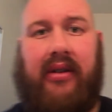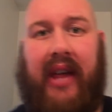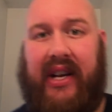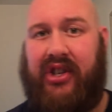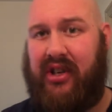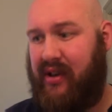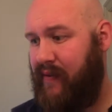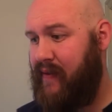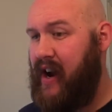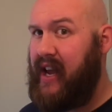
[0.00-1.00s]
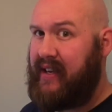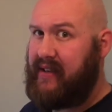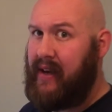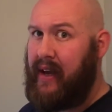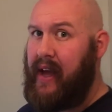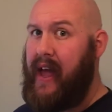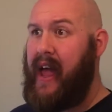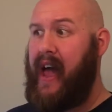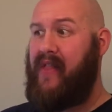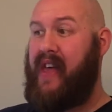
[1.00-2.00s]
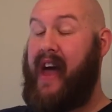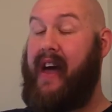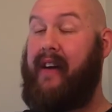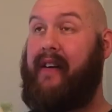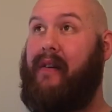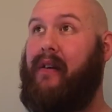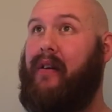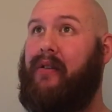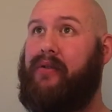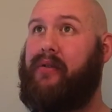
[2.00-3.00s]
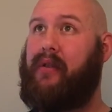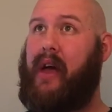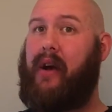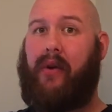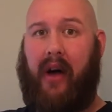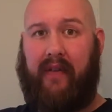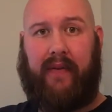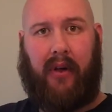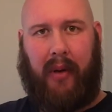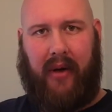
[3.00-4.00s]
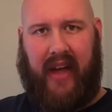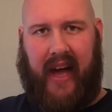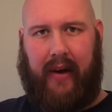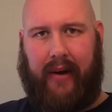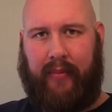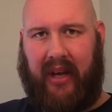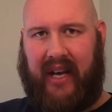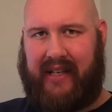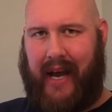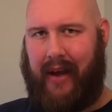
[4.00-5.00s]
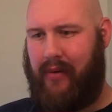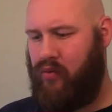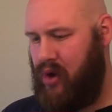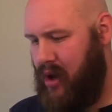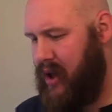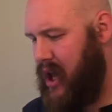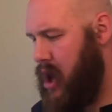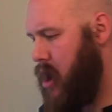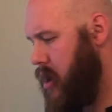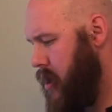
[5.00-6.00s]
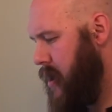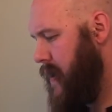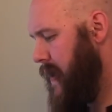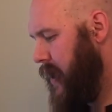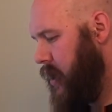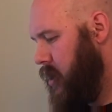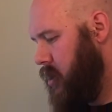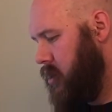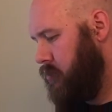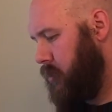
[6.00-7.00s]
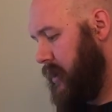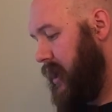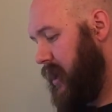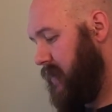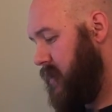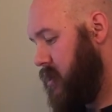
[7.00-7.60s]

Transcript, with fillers: that's just a phrase. And that, I don't know how I feel about that because I really believed